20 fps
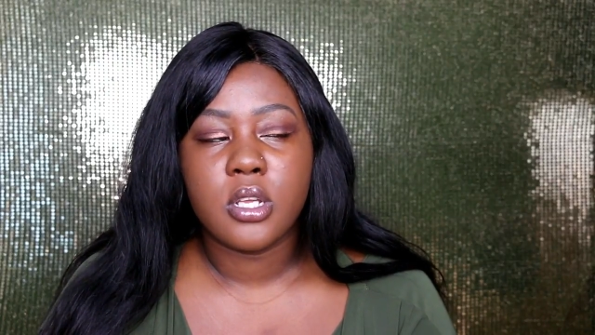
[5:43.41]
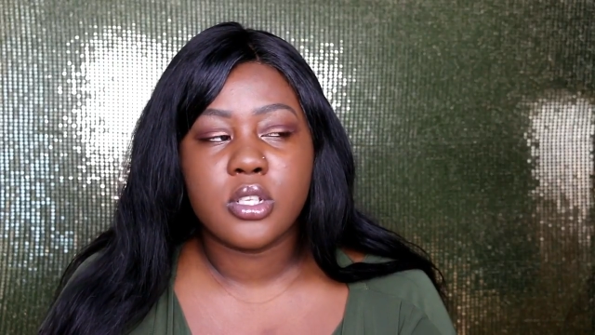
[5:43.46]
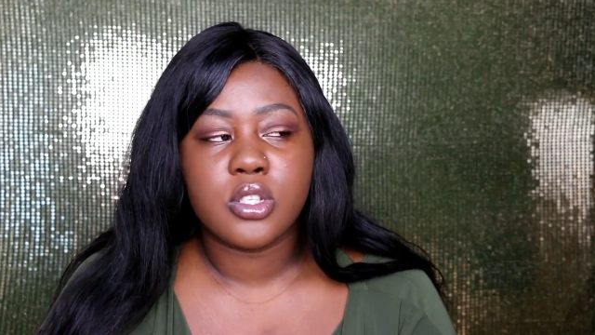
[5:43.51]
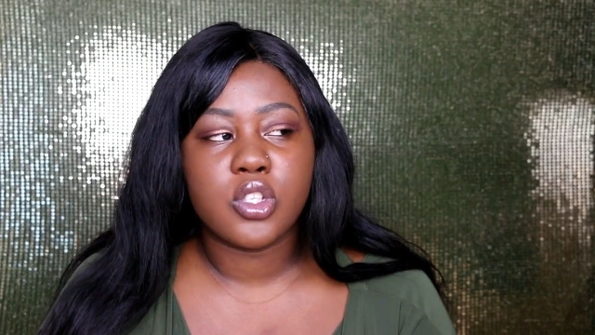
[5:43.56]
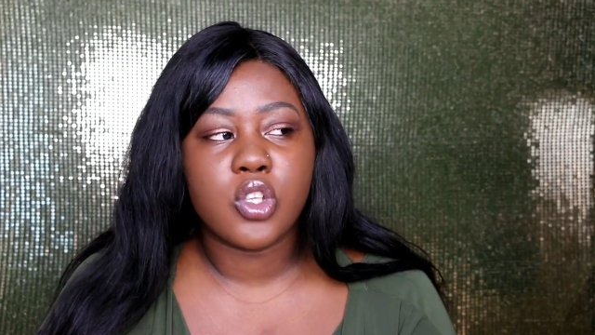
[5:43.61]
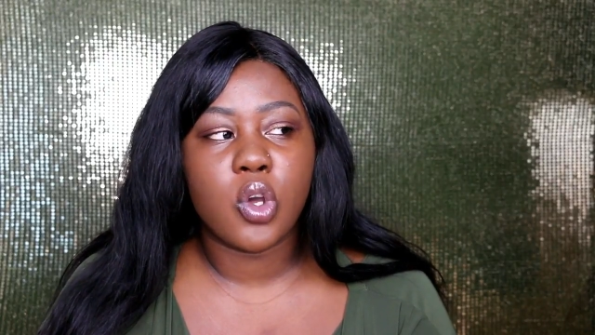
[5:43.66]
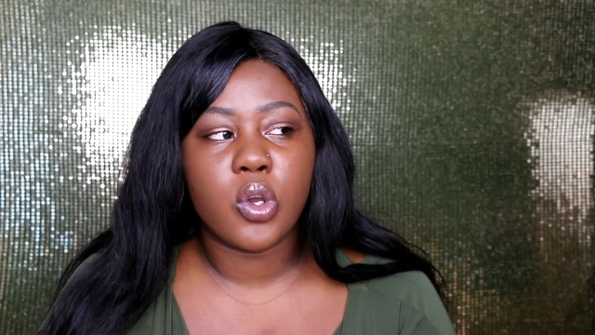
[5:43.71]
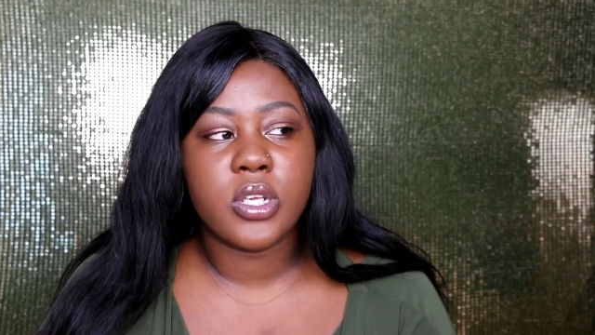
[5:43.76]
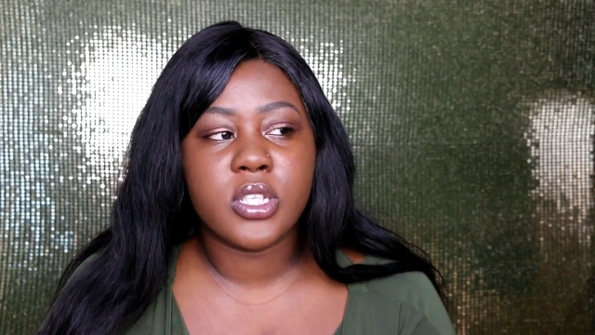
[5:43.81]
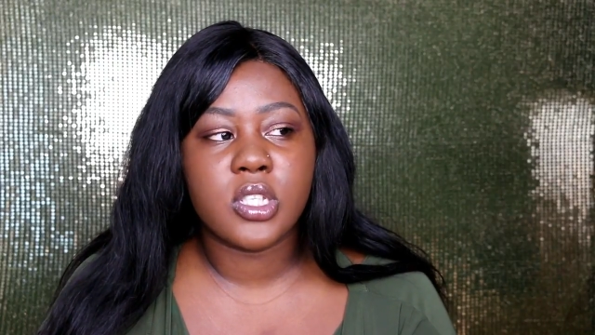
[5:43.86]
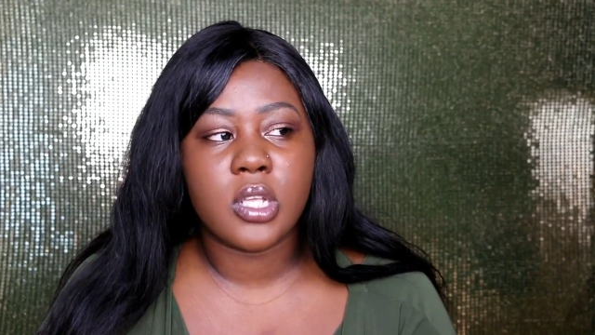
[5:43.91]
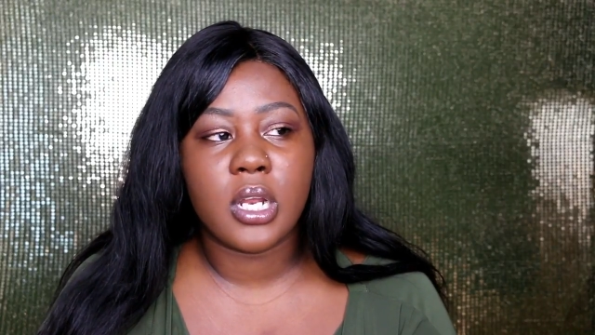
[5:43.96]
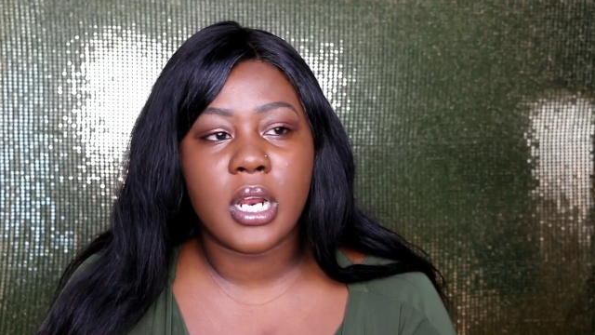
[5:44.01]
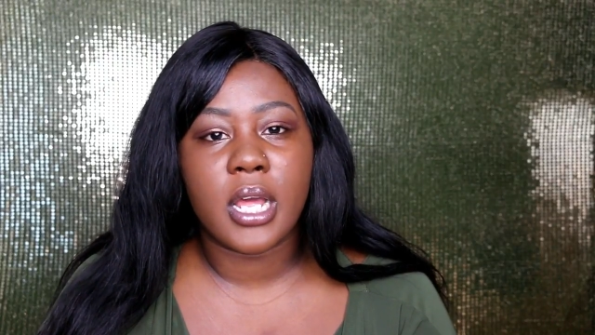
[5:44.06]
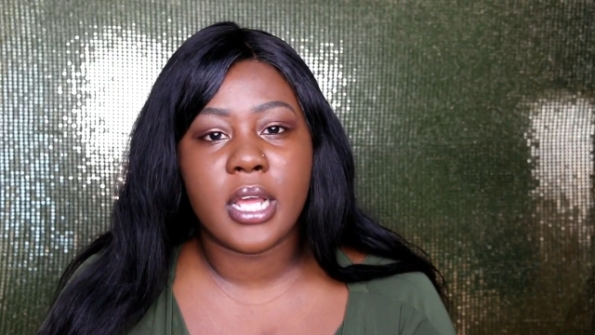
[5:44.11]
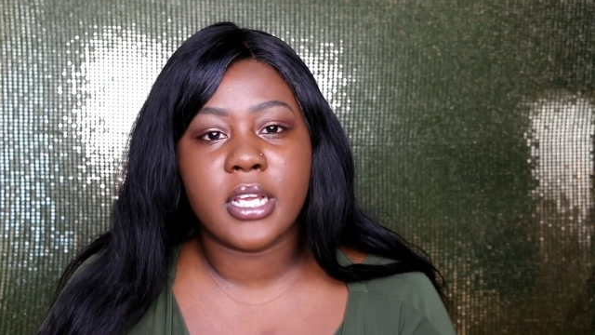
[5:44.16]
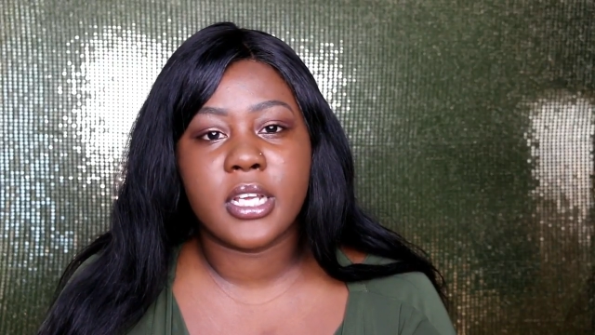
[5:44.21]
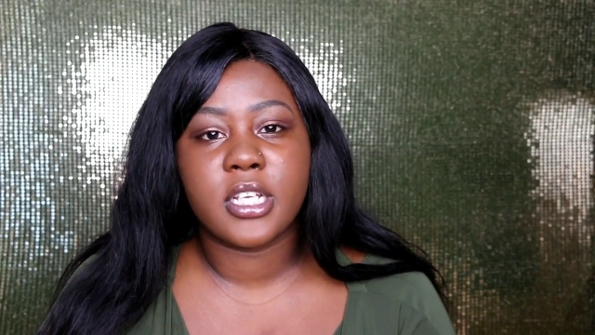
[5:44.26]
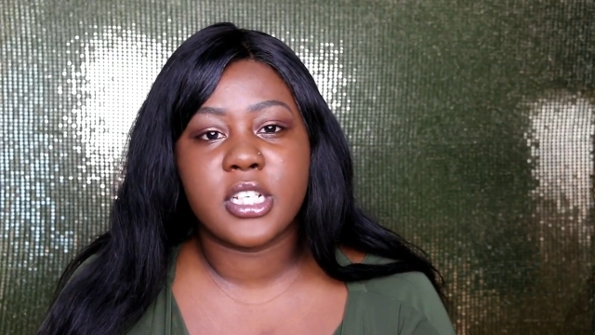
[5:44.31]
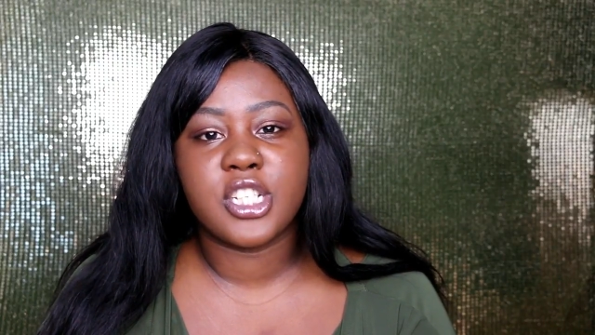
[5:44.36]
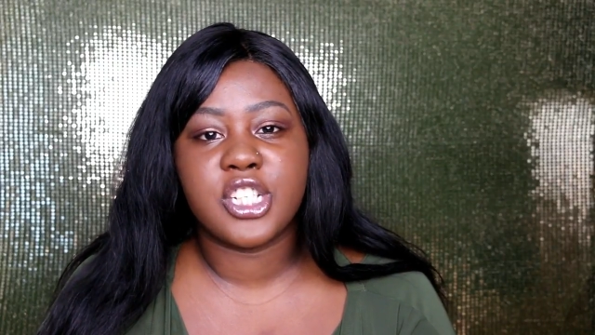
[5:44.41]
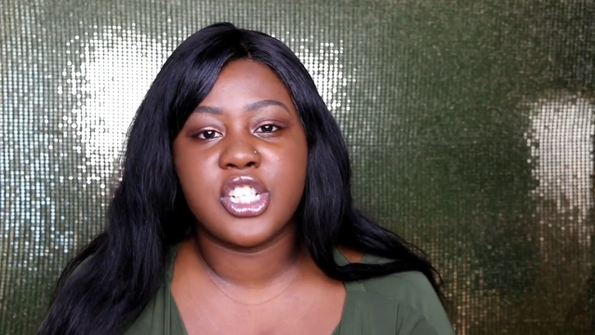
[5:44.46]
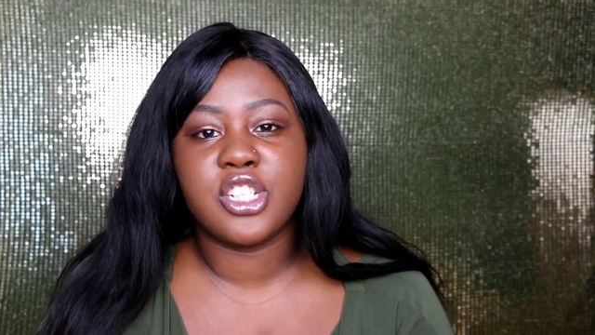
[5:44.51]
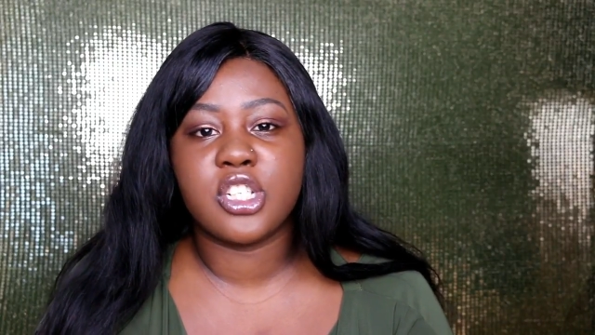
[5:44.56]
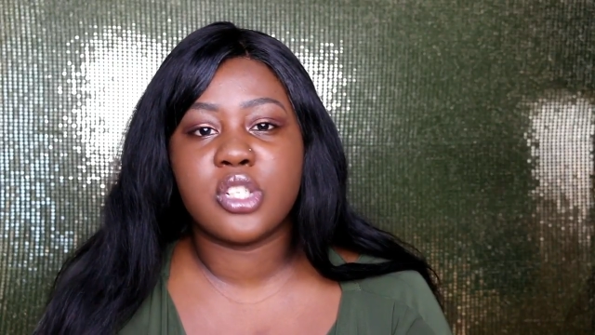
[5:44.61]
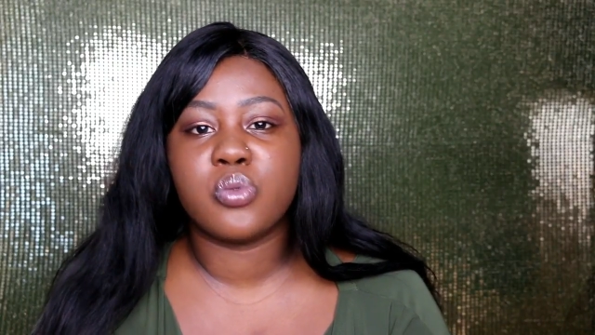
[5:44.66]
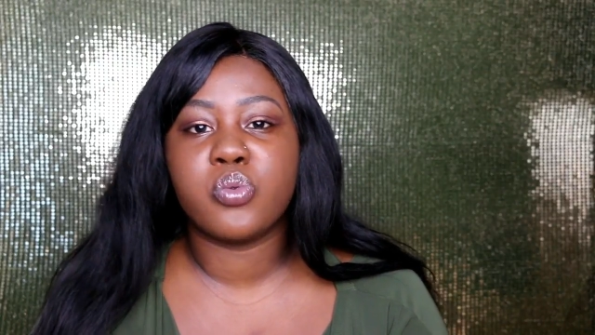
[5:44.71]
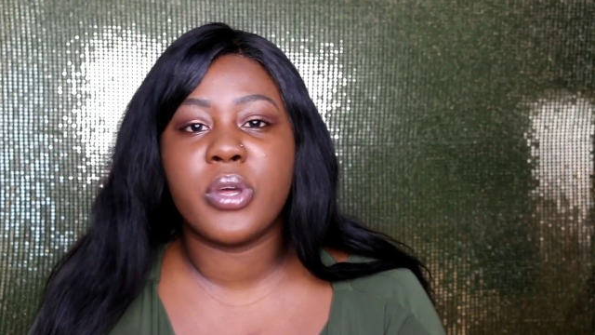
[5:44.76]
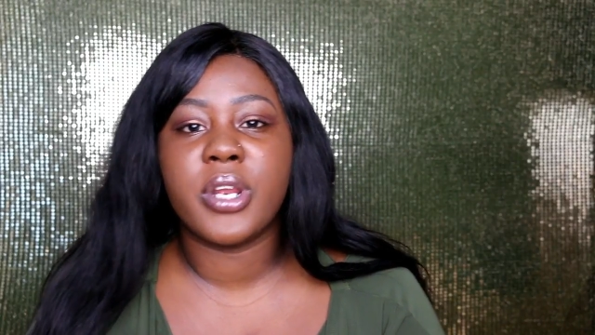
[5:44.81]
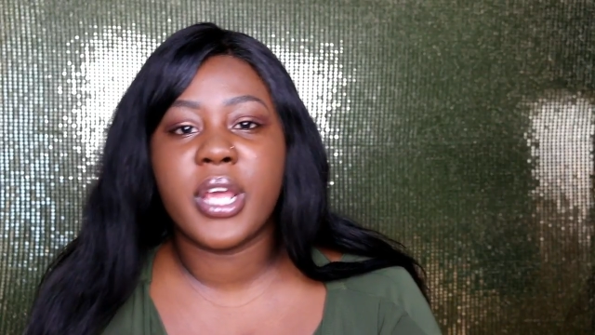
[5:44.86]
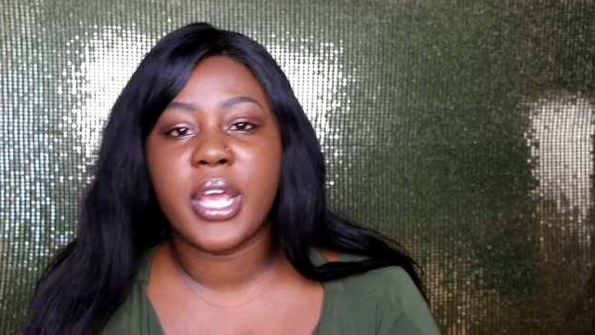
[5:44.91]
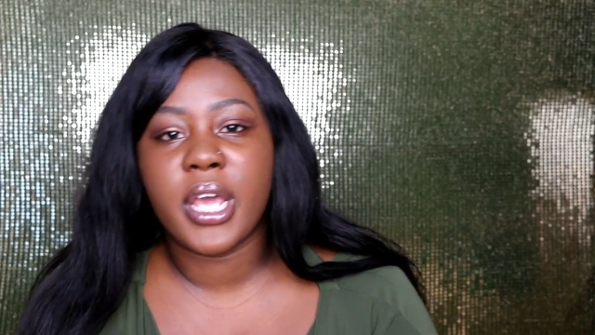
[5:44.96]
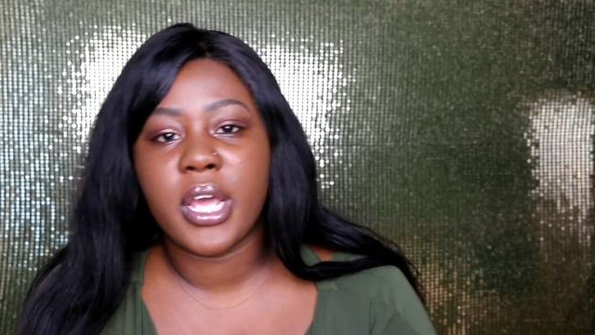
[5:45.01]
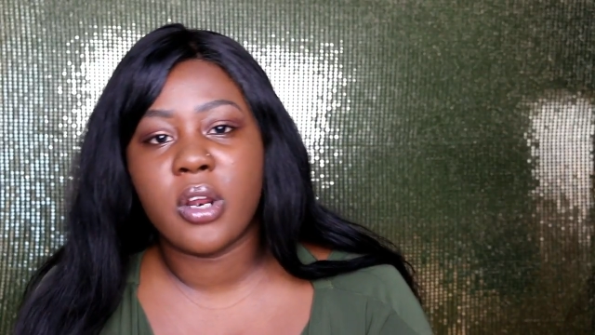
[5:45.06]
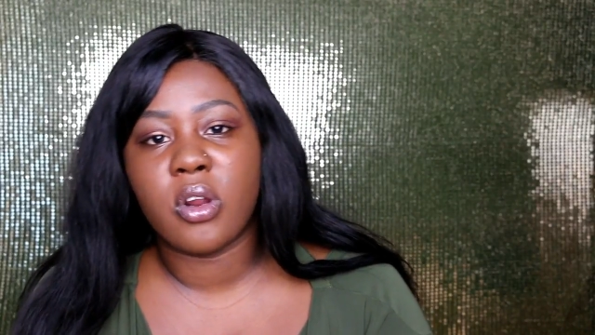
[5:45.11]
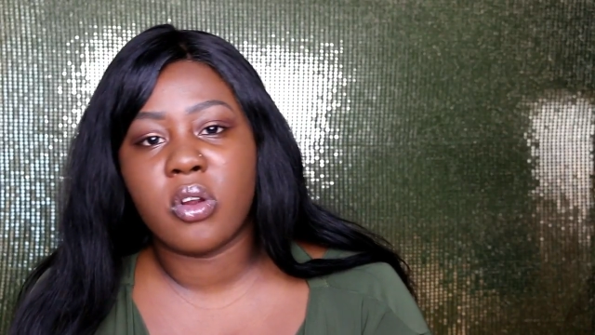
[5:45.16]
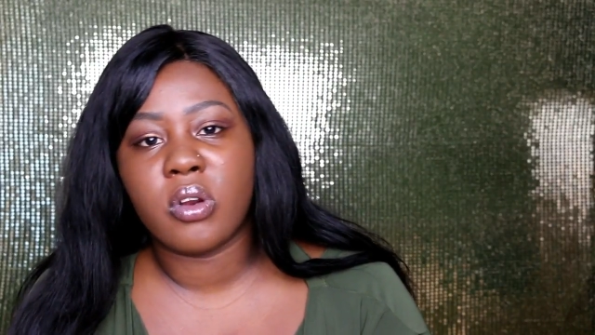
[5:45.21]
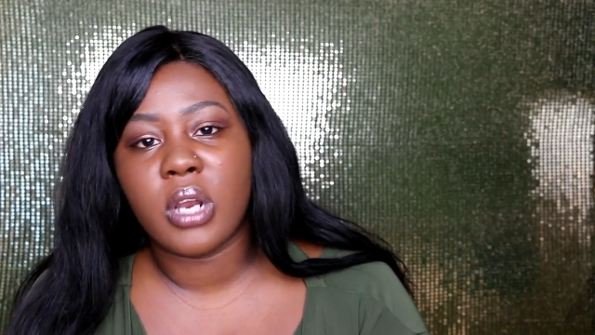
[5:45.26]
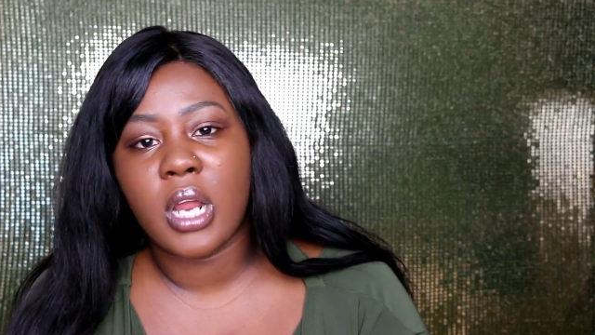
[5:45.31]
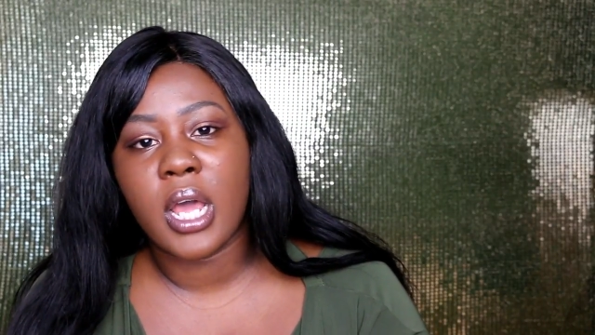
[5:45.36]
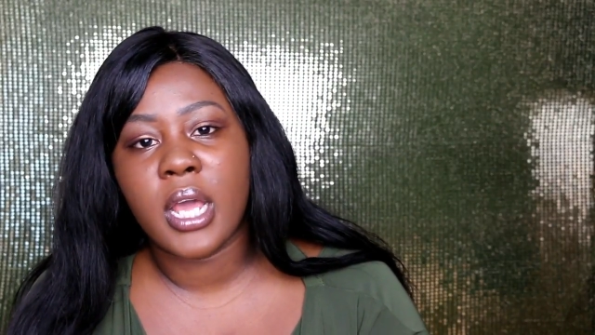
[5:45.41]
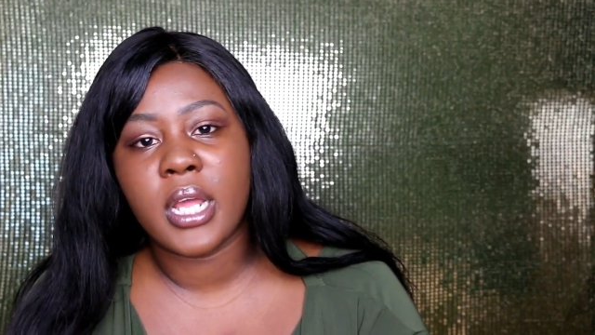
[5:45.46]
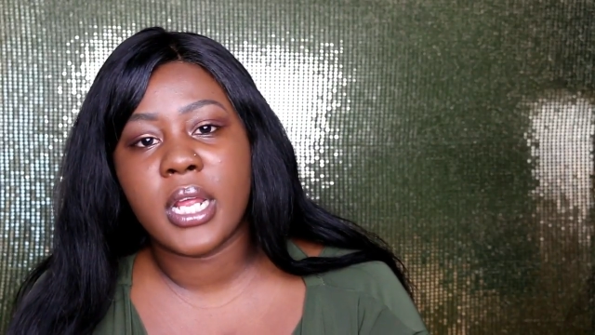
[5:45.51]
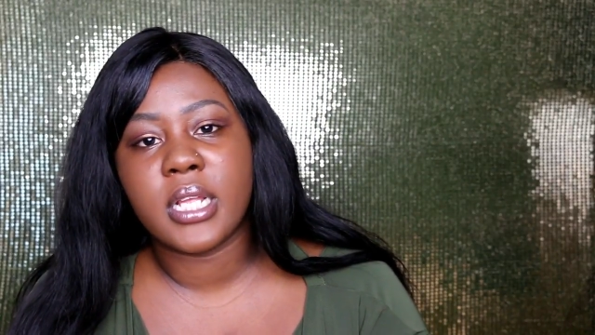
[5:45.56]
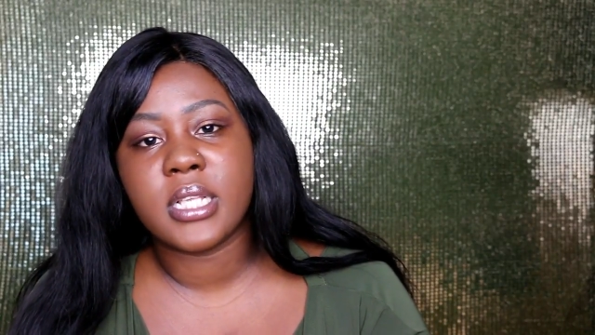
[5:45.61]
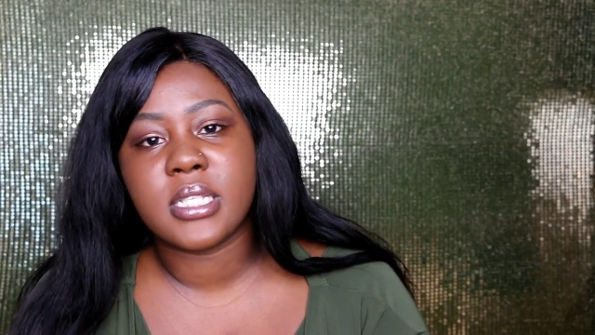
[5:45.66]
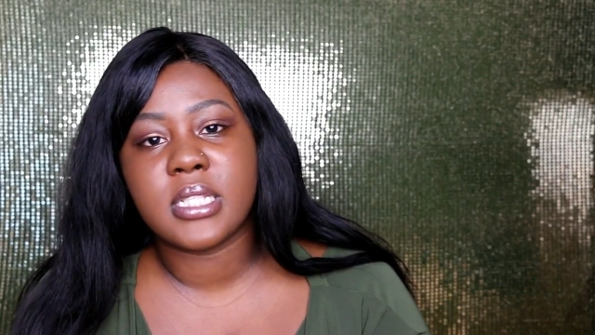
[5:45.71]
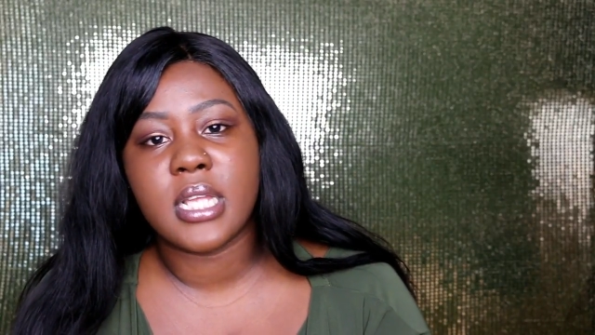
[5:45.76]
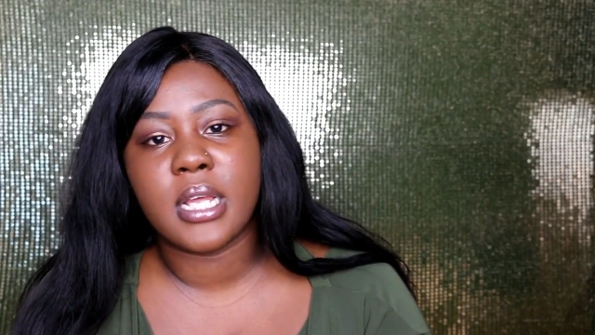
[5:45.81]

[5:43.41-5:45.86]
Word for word: So it's not like she just went ahead online